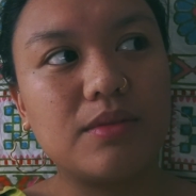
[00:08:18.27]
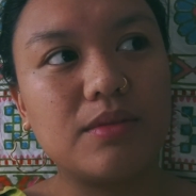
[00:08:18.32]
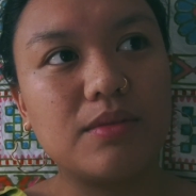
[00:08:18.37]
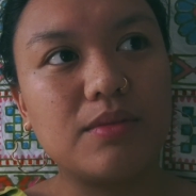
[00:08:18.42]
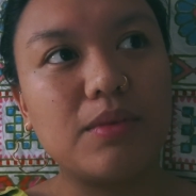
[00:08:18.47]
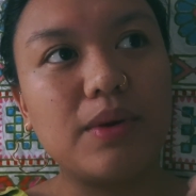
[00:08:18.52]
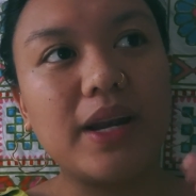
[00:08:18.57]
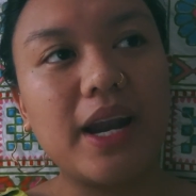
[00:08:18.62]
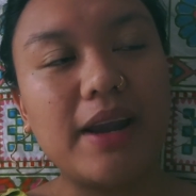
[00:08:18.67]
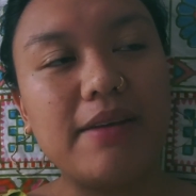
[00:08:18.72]

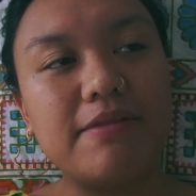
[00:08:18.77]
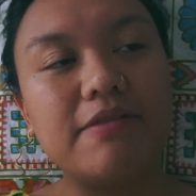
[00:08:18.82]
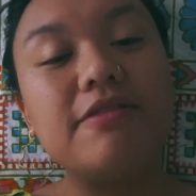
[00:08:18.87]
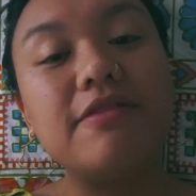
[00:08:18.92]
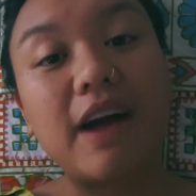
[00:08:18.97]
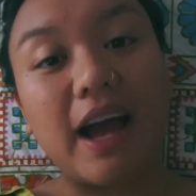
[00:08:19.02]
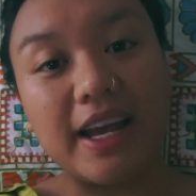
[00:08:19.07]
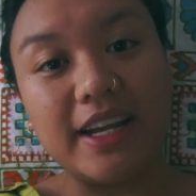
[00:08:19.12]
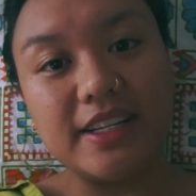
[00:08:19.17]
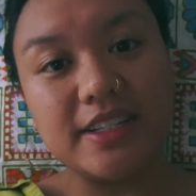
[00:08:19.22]
what I'm
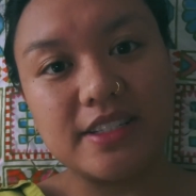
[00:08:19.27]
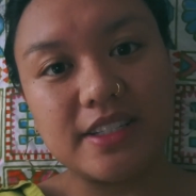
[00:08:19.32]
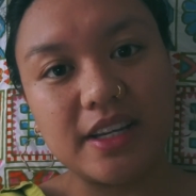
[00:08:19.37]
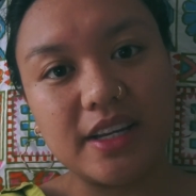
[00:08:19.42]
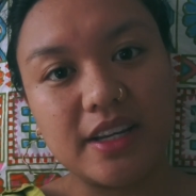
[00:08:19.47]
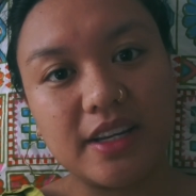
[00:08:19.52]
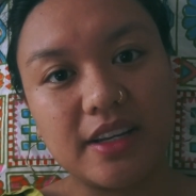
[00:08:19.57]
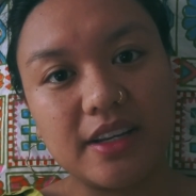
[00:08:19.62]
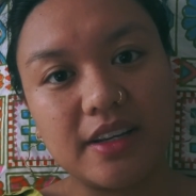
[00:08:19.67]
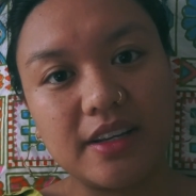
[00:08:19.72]

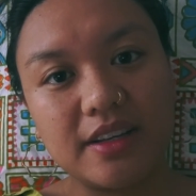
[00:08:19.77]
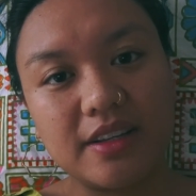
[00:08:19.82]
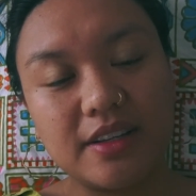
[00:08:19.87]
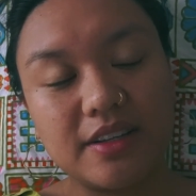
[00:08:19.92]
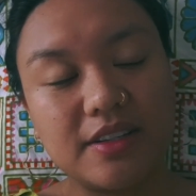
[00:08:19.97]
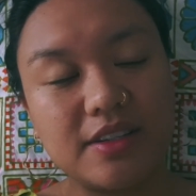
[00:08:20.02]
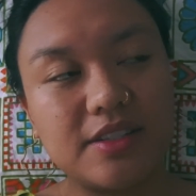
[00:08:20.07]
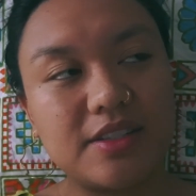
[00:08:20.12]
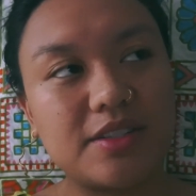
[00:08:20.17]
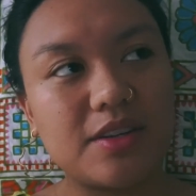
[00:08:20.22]
finding,
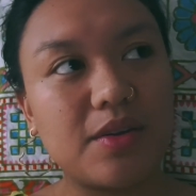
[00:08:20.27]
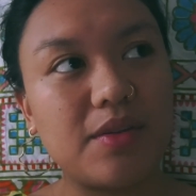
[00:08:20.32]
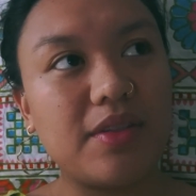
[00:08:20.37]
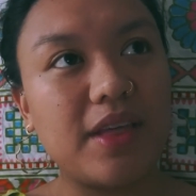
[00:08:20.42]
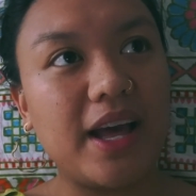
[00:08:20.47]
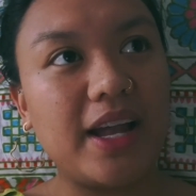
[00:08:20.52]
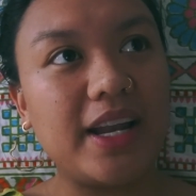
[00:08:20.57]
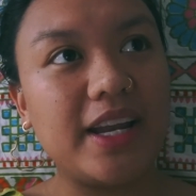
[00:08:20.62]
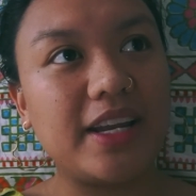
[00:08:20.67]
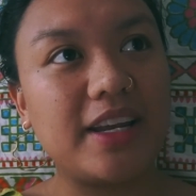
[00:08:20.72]
so
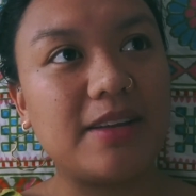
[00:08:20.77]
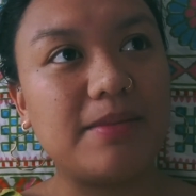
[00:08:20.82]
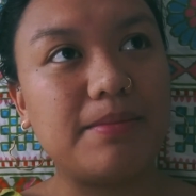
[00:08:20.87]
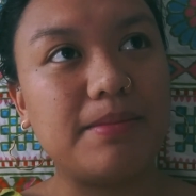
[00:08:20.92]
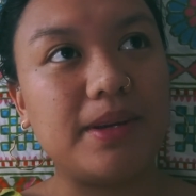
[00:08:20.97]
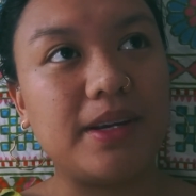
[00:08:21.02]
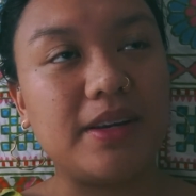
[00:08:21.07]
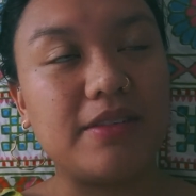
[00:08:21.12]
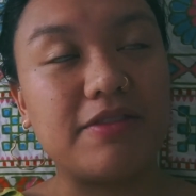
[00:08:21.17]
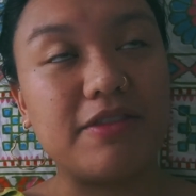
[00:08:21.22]
that it can
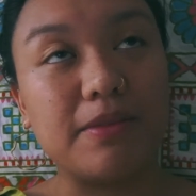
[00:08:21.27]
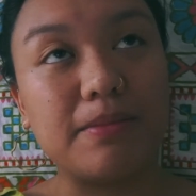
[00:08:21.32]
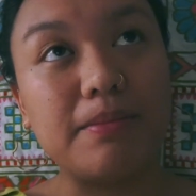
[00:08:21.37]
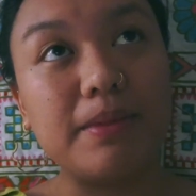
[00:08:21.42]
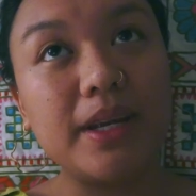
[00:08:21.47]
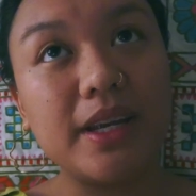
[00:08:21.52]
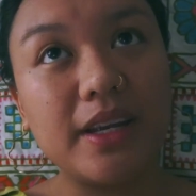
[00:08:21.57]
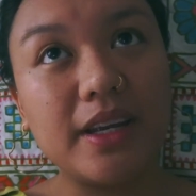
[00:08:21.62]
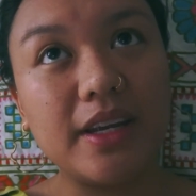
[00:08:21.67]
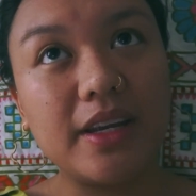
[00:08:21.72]
be, for
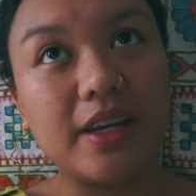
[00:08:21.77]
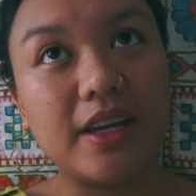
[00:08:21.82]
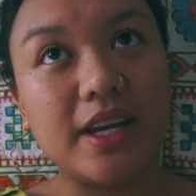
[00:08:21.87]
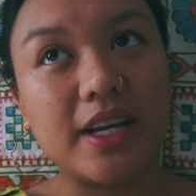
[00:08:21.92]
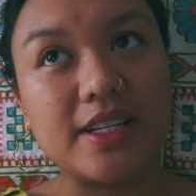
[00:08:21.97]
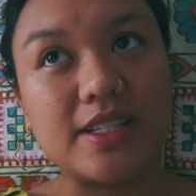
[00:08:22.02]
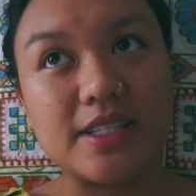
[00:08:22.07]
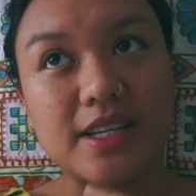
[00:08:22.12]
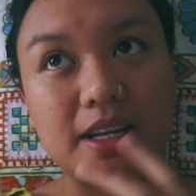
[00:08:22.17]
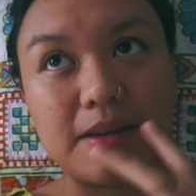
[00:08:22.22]
me,
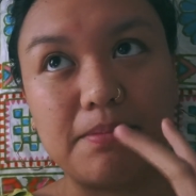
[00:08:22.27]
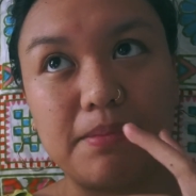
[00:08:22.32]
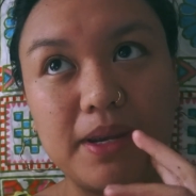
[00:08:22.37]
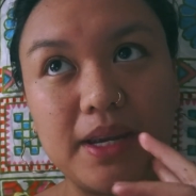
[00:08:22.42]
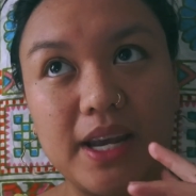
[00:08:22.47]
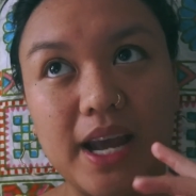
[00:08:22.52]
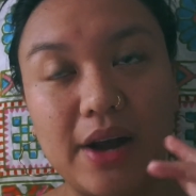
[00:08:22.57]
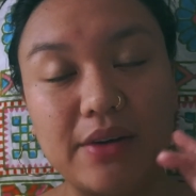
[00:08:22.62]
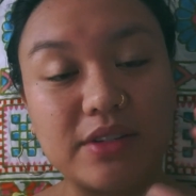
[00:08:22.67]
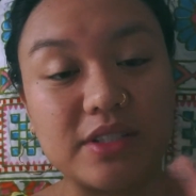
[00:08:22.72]
it's like
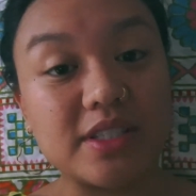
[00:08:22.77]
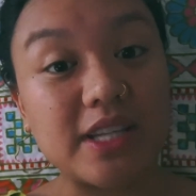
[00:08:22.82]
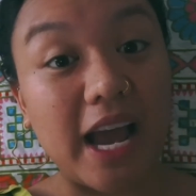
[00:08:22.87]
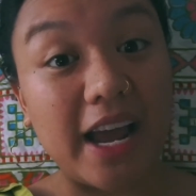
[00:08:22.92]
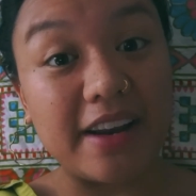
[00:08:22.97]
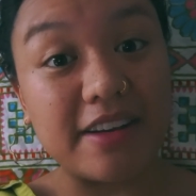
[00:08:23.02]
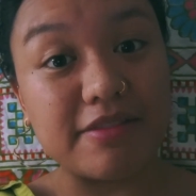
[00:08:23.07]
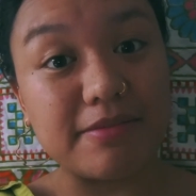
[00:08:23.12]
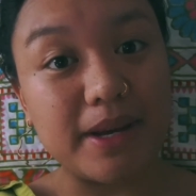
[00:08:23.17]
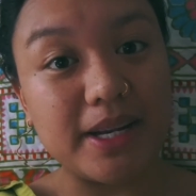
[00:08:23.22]
being
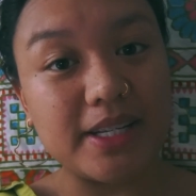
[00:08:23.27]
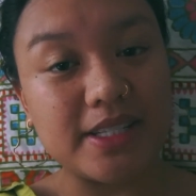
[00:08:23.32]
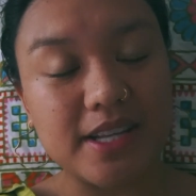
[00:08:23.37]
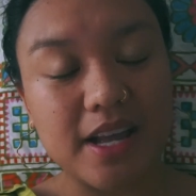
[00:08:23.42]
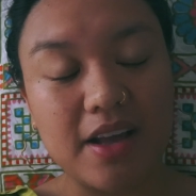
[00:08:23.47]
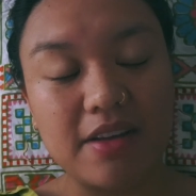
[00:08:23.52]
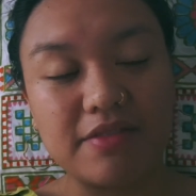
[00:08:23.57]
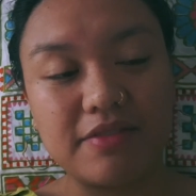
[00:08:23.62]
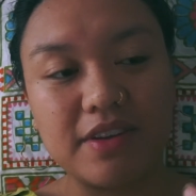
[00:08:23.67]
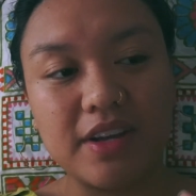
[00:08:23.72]
outside of
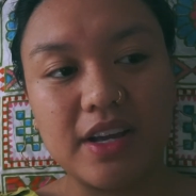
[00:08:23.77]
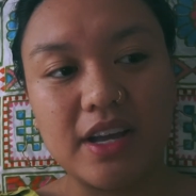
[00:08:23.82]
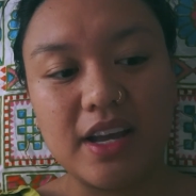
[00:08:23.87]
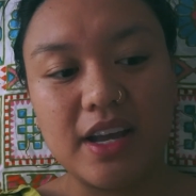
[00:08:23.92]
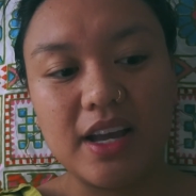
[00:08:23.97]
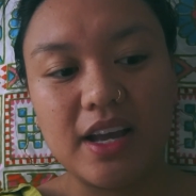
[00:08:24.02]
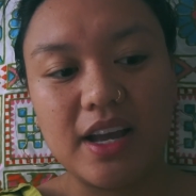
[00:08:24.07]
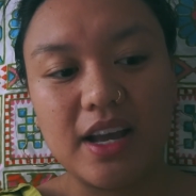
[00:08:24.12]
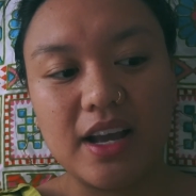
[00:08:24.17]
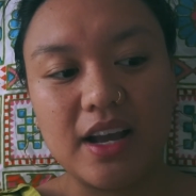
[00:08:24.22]
myself.
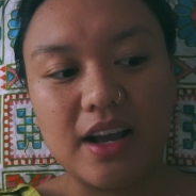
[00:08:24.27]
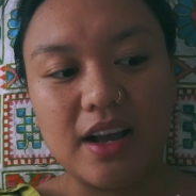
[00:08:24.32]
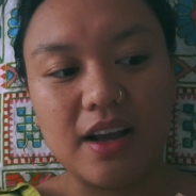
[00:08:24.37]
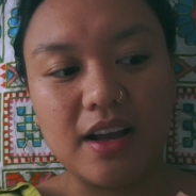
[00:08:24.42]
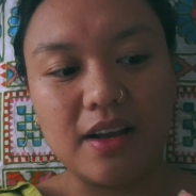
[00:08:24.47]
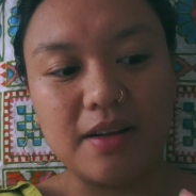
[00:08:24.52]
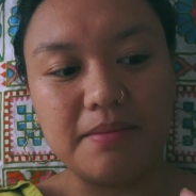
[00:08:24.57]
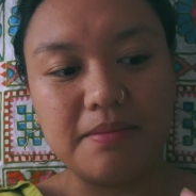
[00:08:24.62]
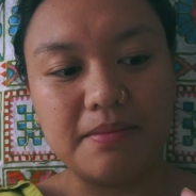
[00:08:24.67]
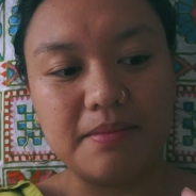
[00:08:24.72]

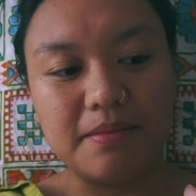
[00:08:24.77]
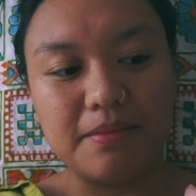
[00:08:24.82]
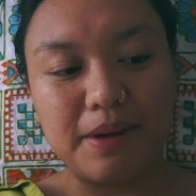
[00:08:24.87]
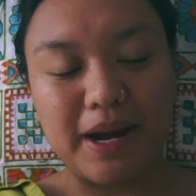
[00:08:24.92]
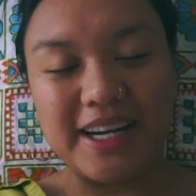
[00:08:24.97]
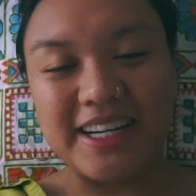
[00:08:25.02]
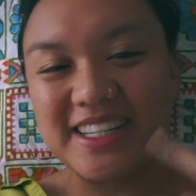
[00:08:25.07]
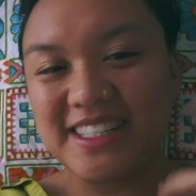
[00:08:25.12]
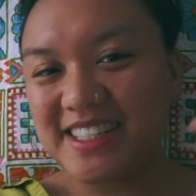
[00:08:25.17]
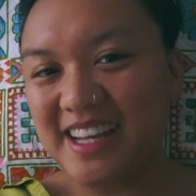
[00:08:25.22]

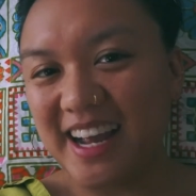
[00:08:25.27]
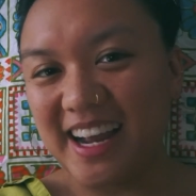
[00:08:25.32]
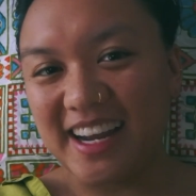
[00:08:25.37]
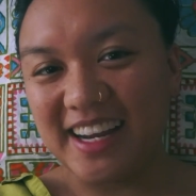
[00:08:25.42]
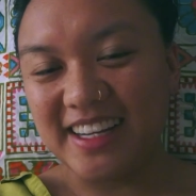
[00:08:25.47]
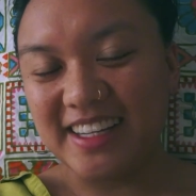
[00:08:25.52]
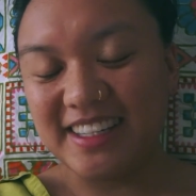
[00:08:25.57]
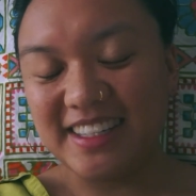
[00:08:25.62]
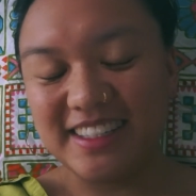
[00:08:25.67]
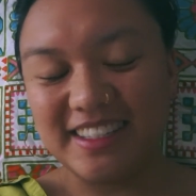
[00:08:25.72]
By
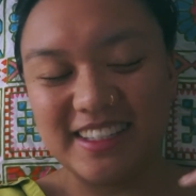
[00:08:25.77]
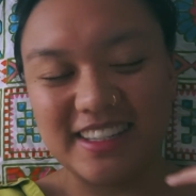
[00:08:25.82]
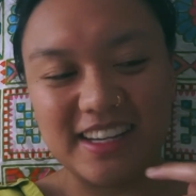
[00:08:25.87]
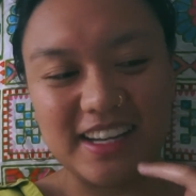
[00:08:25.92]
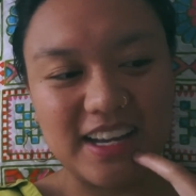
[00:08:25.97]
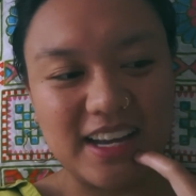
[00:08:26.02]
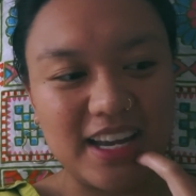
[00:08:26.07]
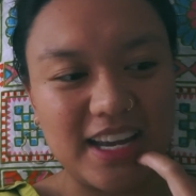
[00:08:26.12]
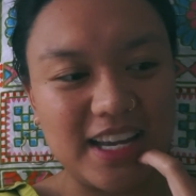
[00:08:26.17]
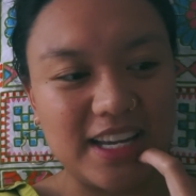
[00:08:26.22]
design,
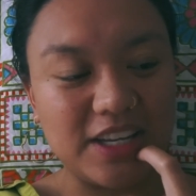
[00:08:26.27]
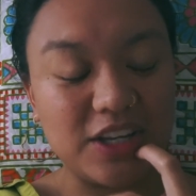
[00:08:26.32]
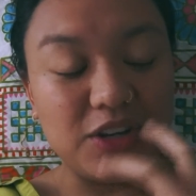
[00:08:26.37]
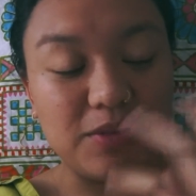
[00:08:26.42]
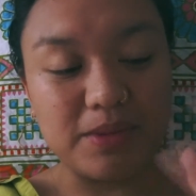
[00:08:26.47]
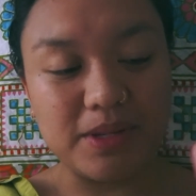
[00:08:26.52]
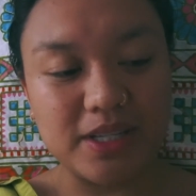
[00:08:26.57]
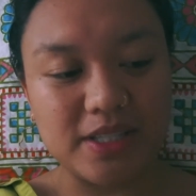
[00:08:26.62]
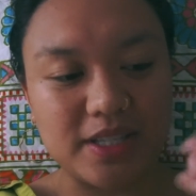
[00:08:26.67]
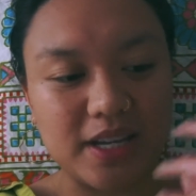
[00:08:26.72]
in
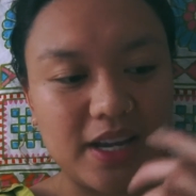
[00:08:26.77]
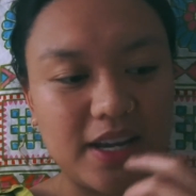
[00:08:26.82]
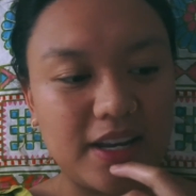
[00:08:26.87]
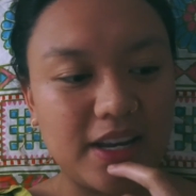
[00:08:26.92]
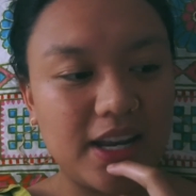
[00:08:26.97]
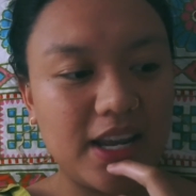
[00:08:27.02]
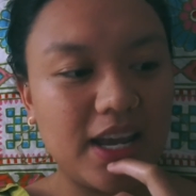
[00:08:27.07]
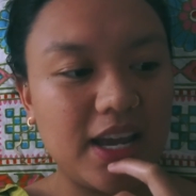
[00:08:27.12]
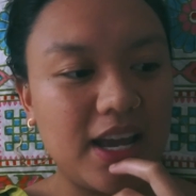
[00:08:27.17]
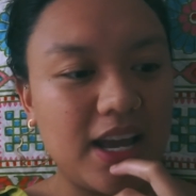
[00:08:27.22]
human
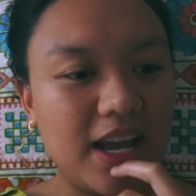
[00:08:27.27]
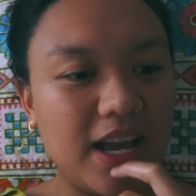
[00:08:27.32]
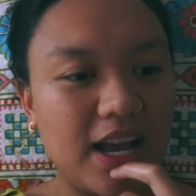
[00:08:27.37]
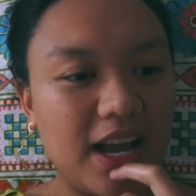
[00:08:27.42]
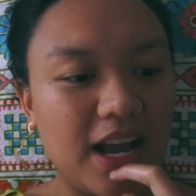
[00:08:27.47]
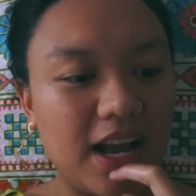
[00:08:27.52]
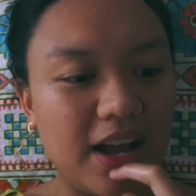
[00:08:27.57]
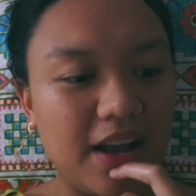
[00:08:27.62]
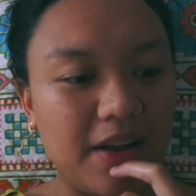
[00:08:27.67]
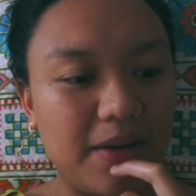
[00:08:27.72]
design,
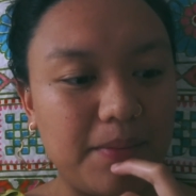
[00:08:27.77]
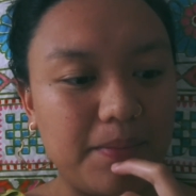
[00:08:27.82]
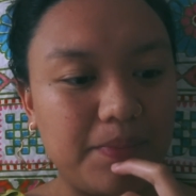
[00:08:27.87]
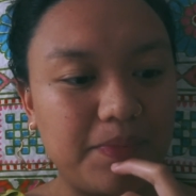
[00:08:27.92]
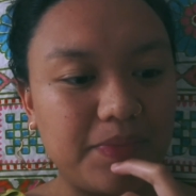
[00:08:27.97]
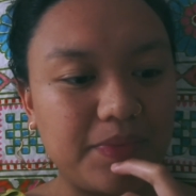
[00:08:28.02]
I